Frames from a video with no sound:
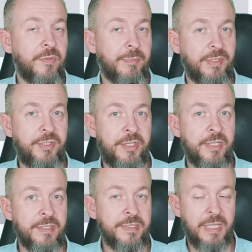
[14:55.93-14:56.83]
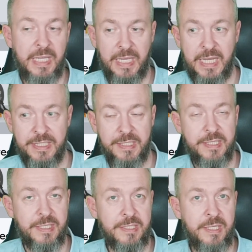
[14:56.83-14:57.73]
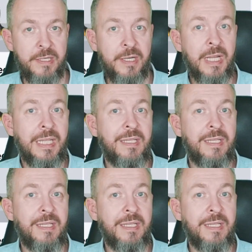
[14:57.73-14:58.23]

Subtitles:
of the materials, as it says here,